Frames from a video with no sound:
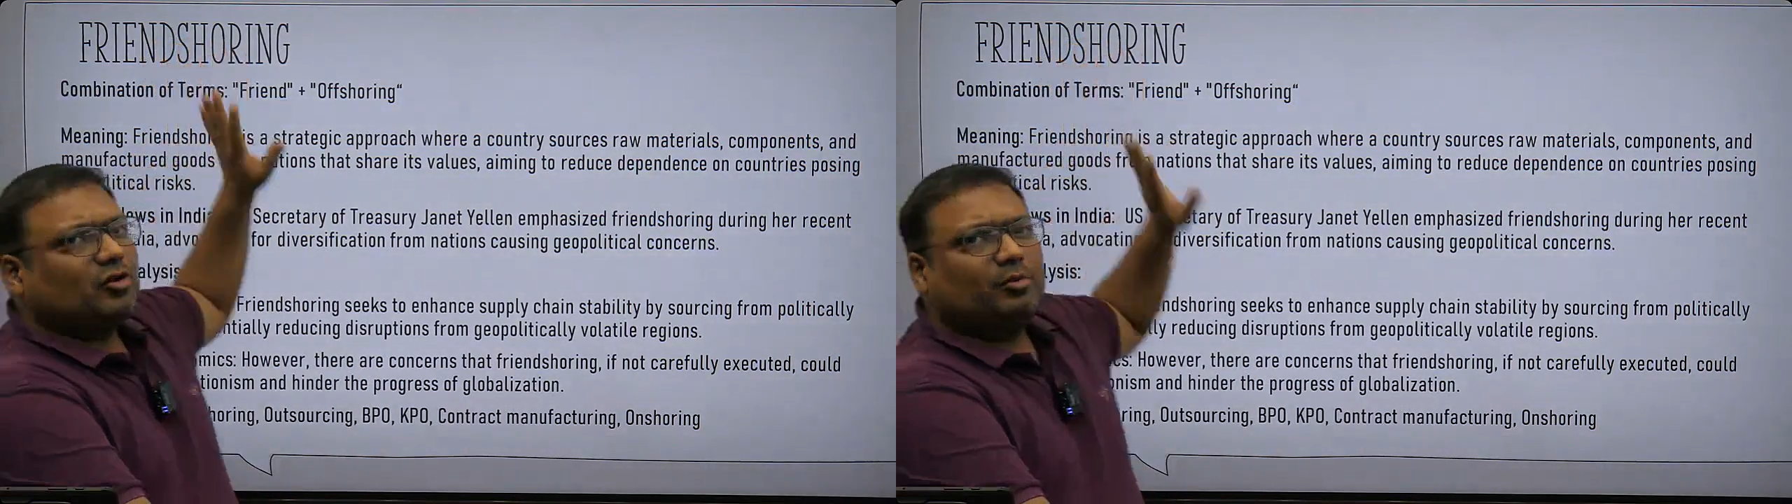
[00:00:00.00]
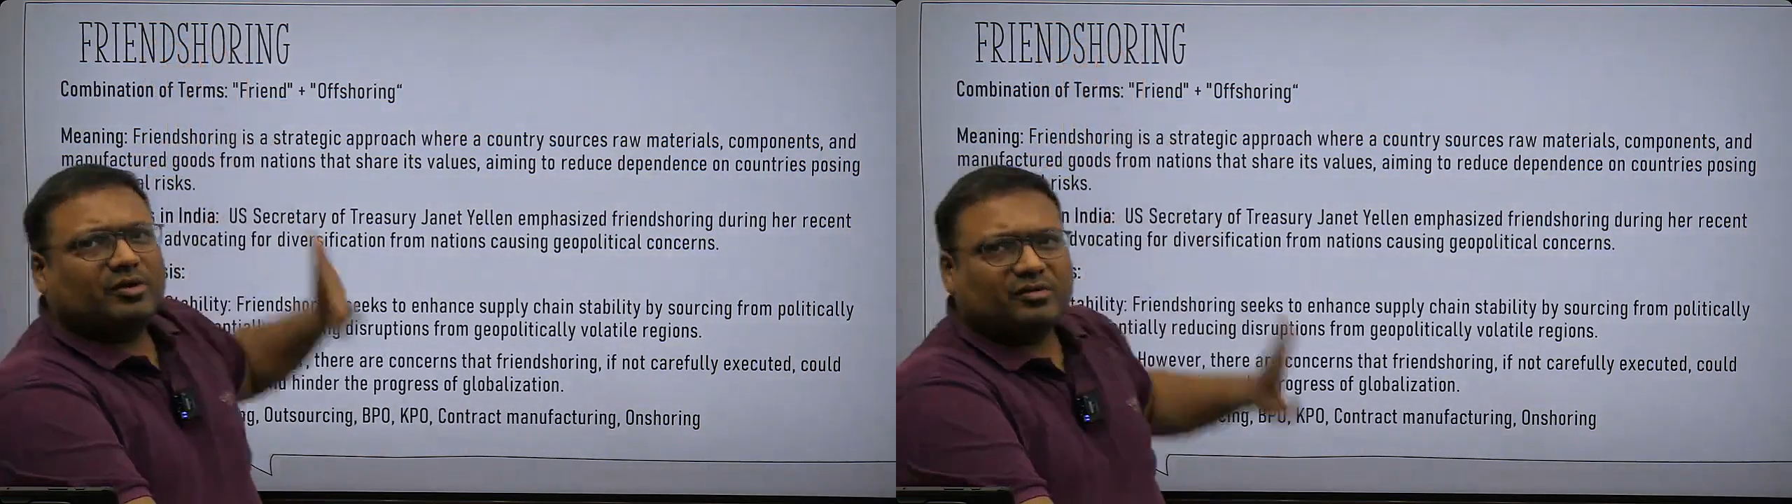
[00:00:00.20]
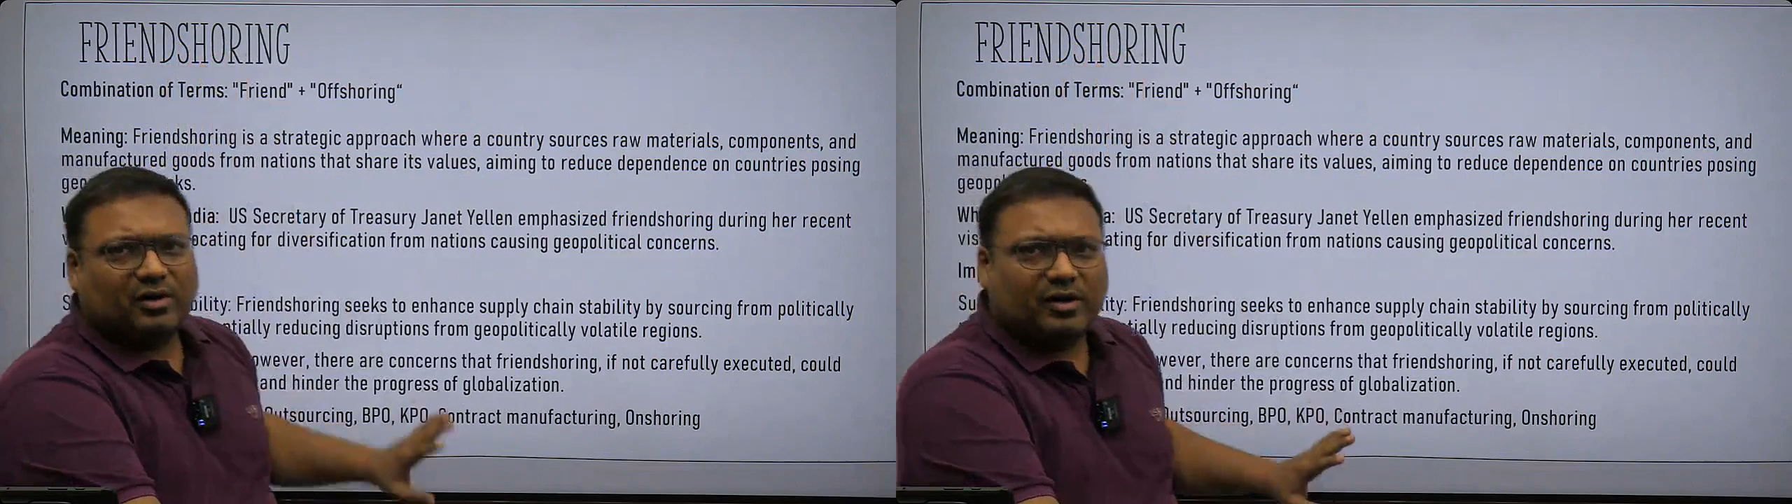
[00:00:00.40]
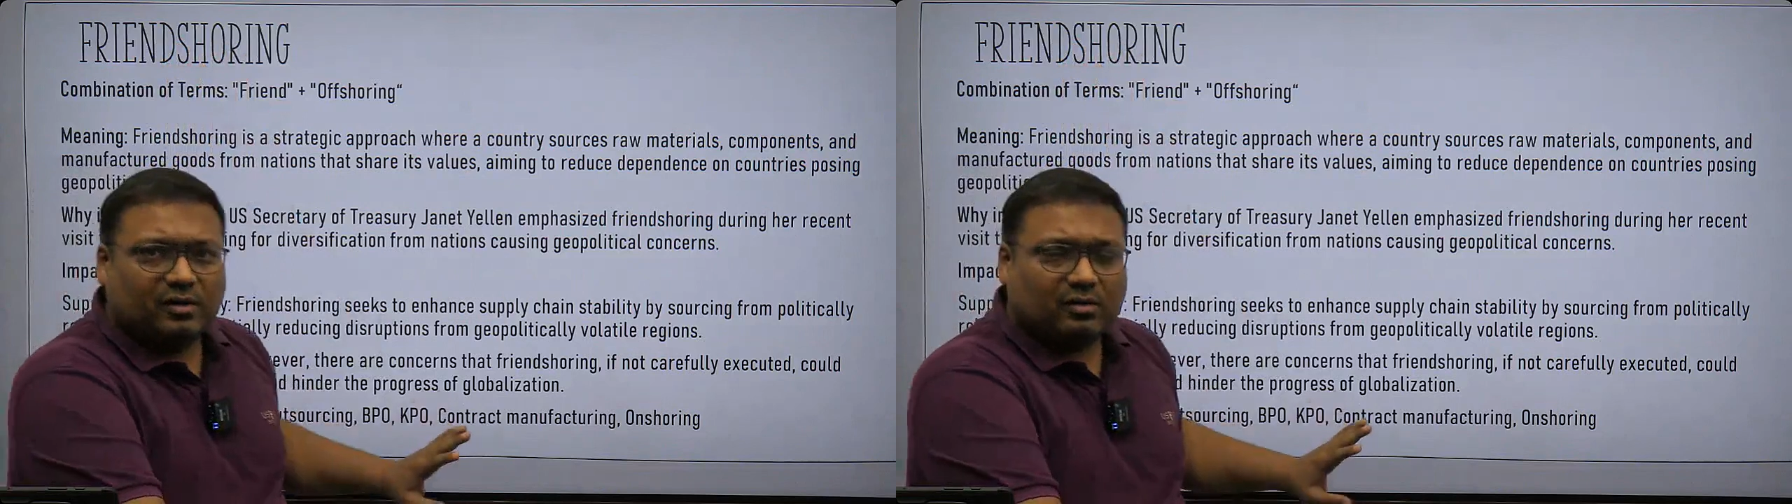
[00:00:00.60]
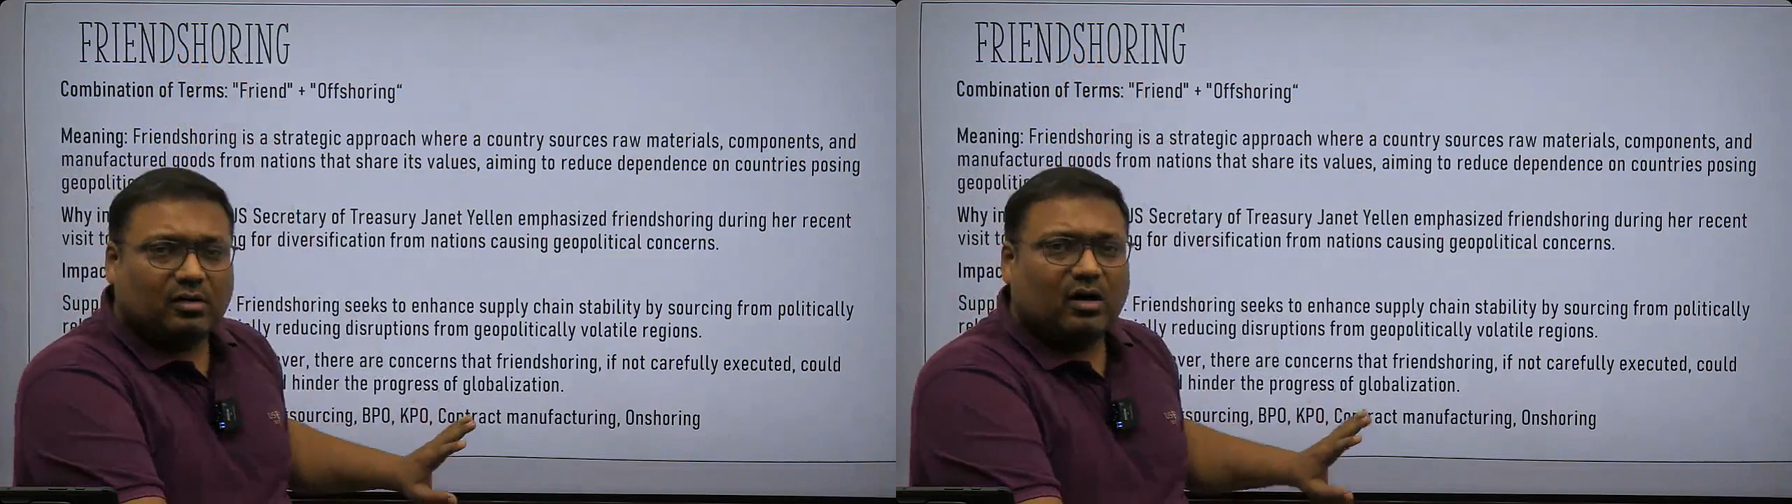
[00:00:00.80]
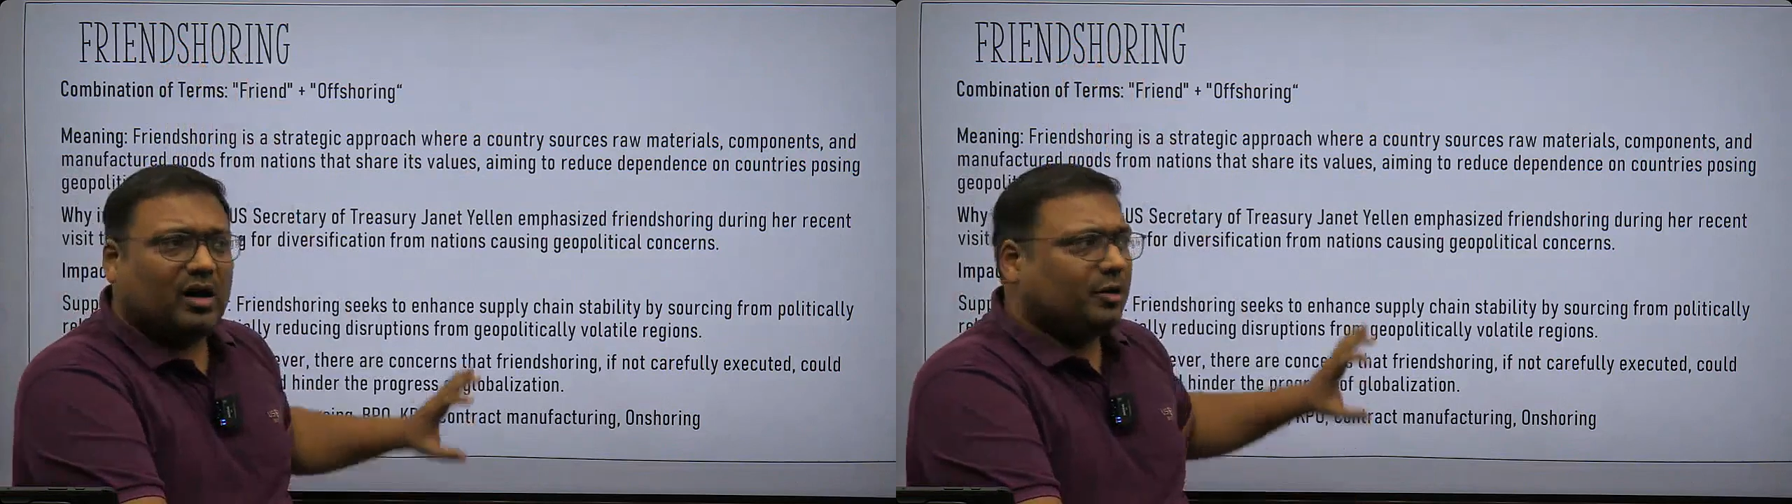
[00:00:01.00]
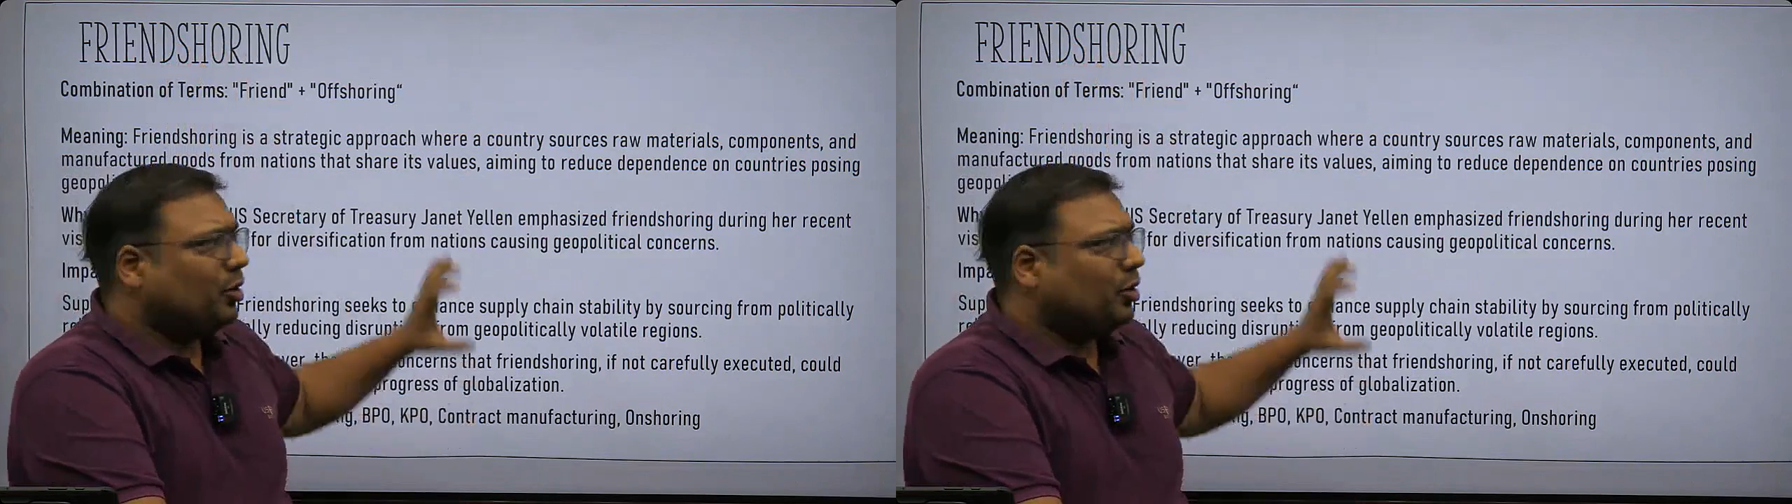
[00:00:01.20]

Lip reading: is clear and you